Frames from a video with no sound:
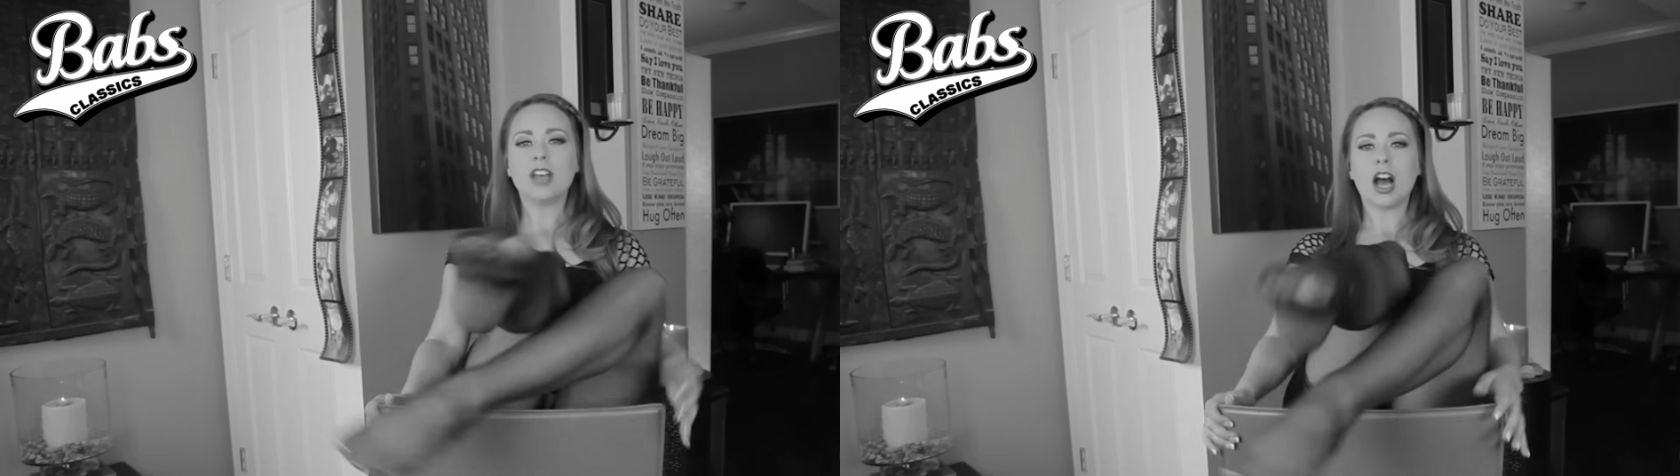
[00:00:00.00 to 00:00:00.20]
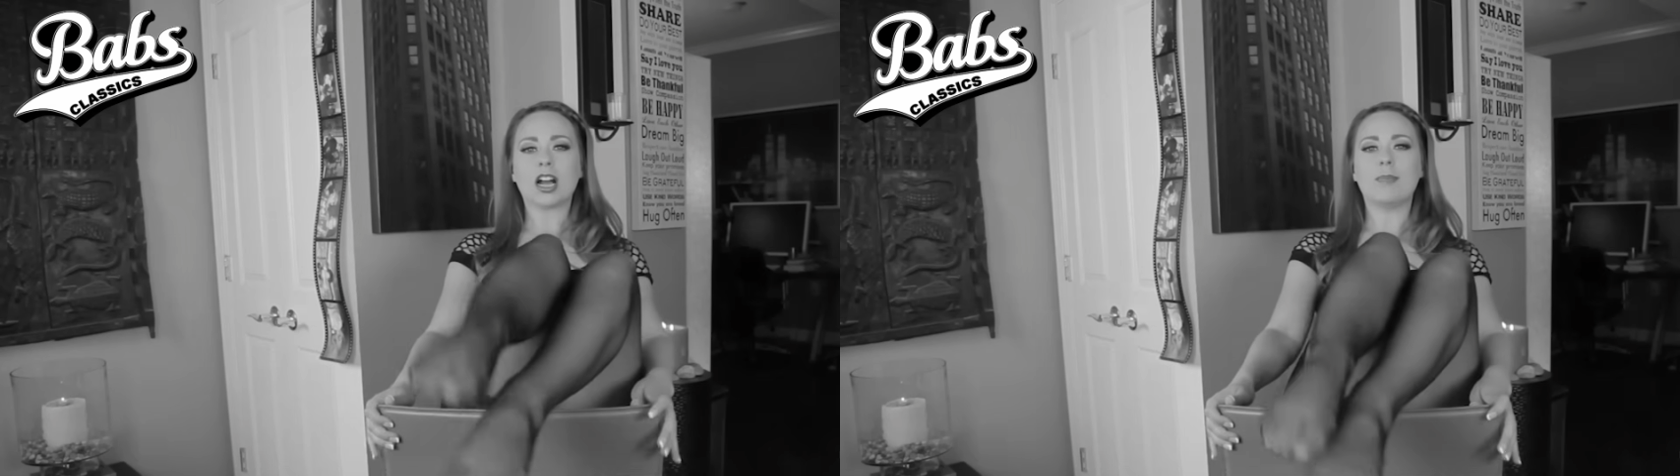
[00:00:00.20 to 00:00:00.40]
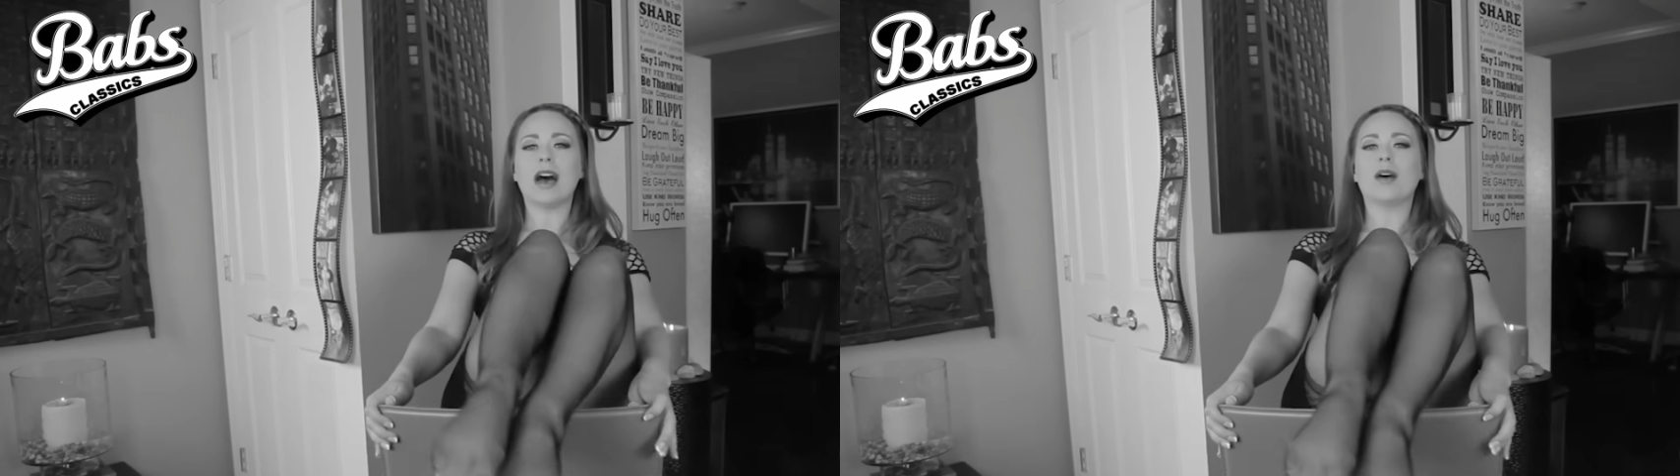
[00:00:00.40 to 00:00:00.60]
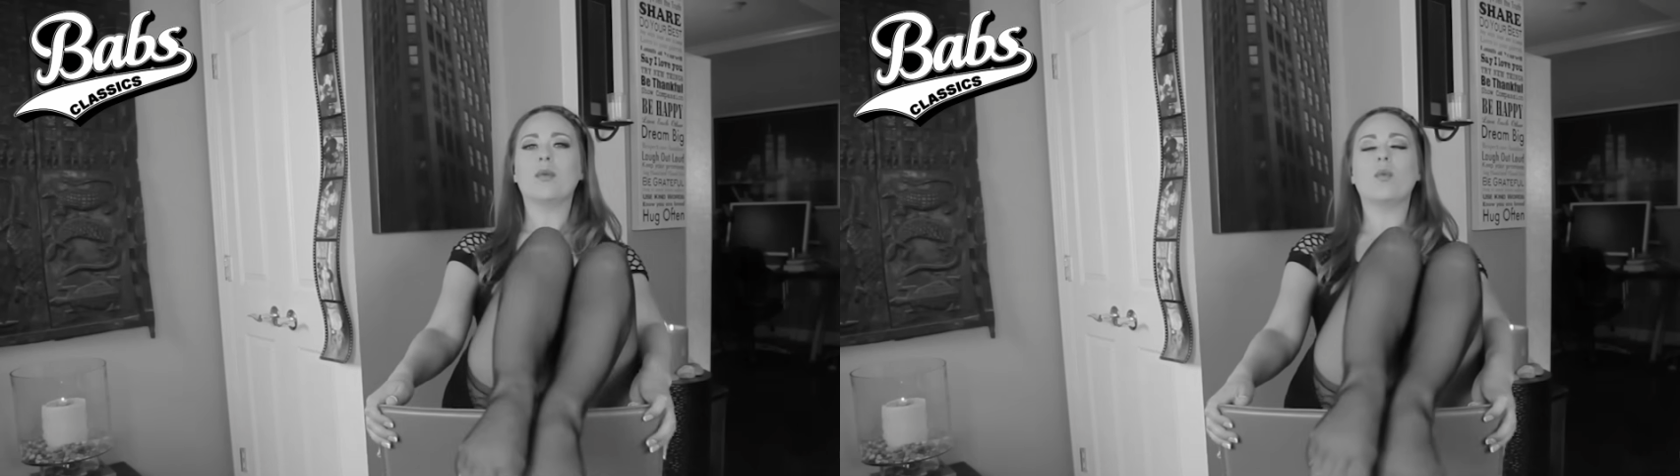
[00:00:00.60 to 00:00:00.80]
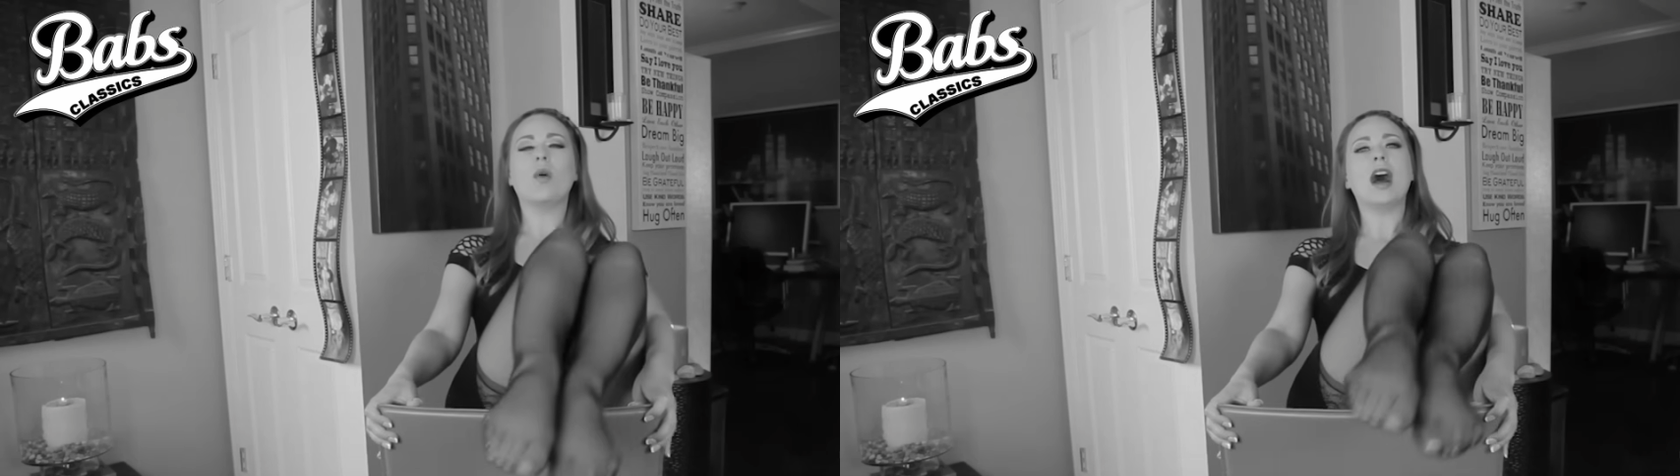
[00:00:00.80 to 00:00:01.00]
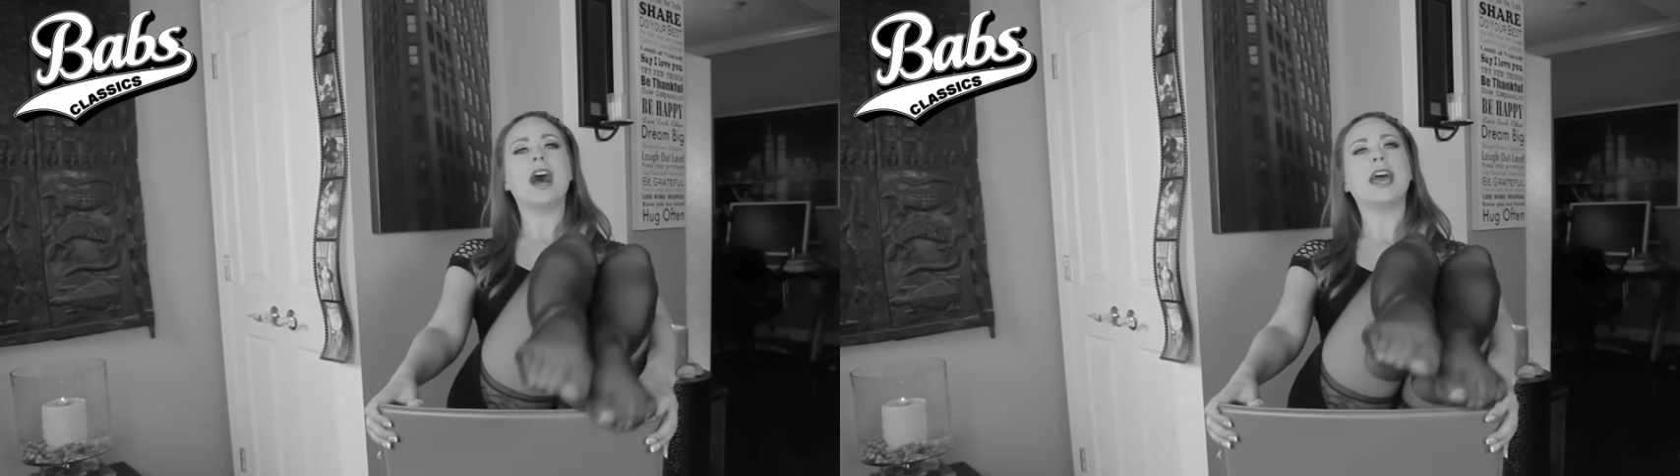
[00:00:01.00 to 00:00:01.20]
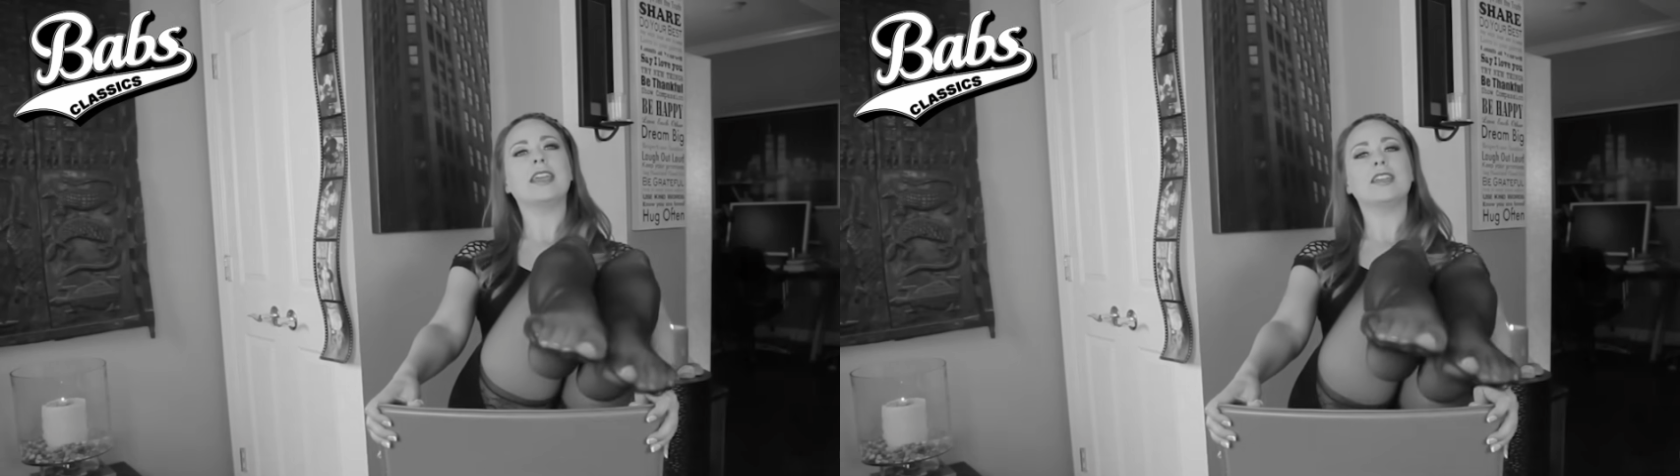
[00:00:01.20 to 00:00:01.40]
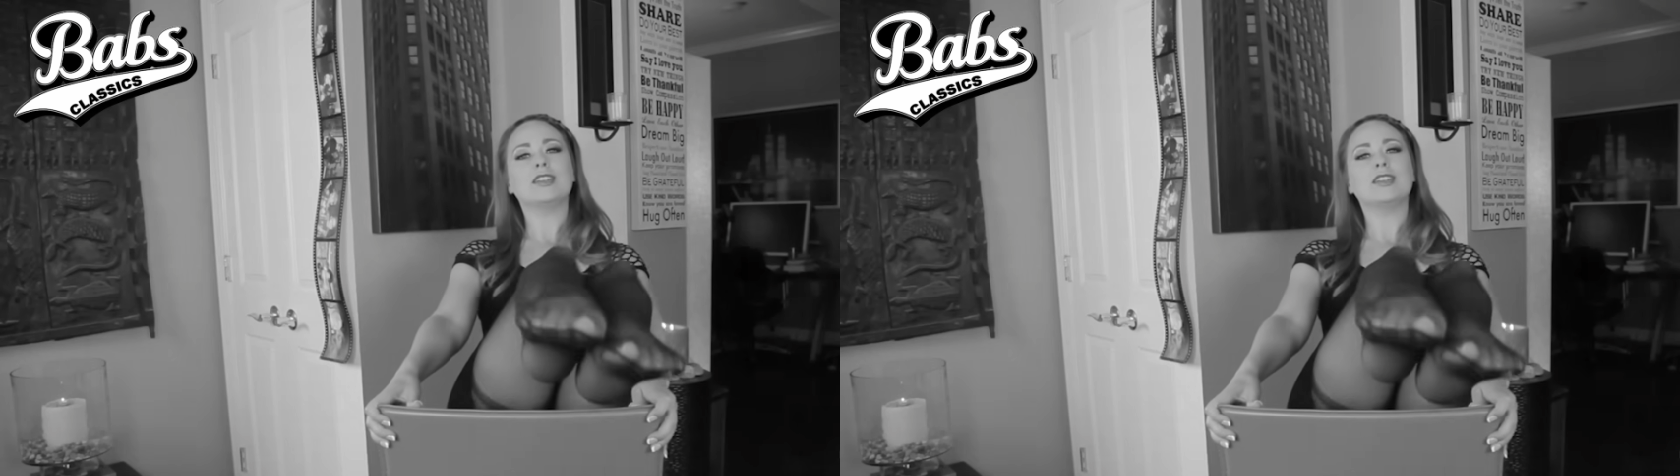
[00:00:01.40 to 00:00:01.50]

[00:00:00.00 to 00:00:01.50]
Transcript: talk about why